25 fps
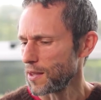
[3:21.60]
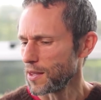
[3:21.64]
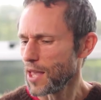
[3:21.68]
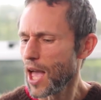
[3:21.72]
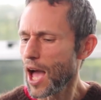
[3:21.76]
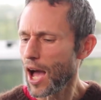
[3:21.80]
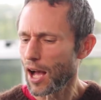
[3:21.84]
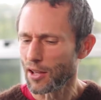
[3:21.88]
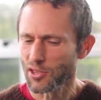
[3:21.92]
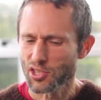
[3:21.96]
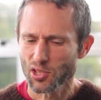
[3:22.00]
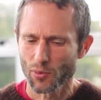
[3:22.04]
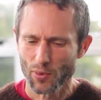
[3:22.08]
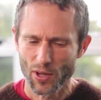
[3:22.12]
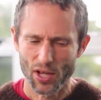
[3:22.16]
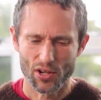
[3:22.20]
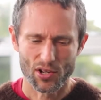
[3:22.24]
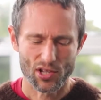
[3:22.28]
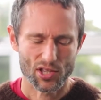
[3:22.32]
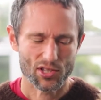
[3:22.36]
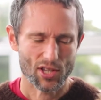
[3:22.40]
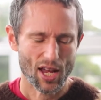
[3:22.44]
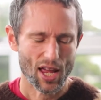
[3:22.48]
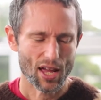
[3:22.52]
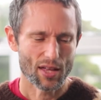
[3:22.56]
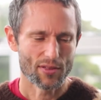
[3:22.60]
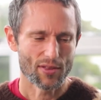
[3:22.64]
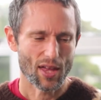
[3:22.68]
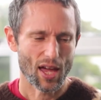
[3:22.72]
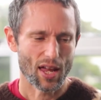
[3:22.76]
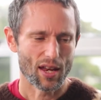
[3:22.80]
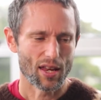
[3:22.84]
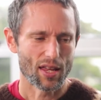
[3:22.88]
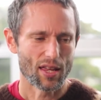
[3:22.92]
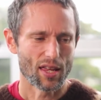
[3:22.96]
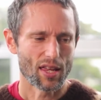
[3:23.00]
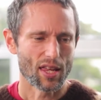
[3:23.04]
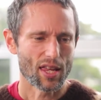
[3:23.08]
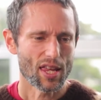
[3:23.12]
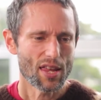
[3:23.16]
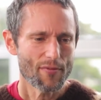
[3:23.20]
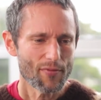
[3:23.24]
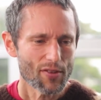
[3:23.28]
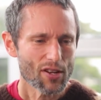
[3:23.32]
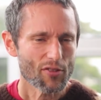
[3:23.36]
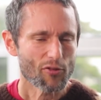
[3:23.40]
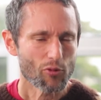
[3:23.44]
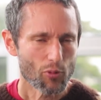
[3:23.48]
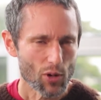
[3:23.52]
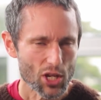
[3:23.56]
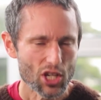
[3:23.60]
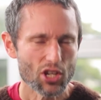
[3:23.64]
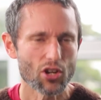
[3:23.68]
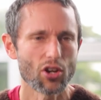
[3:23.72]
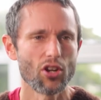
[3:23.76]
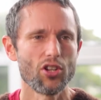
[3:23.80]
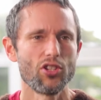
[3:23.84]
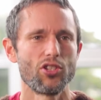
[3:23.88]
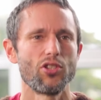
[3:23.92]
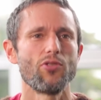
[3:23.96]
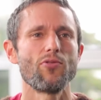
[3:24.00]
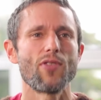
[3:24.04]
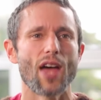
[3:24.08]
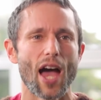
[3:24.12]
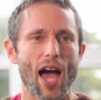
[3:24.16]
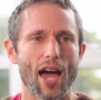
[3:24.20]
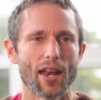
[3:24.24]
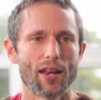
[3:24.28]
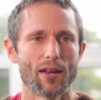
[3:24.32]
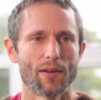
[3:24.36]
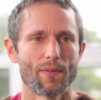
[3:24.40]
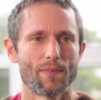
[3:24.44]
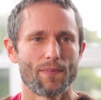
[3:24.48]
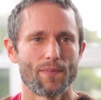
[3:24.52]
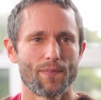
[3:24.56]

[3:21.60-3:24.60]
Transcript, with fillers: yeah, and so we understand that even if we could do that,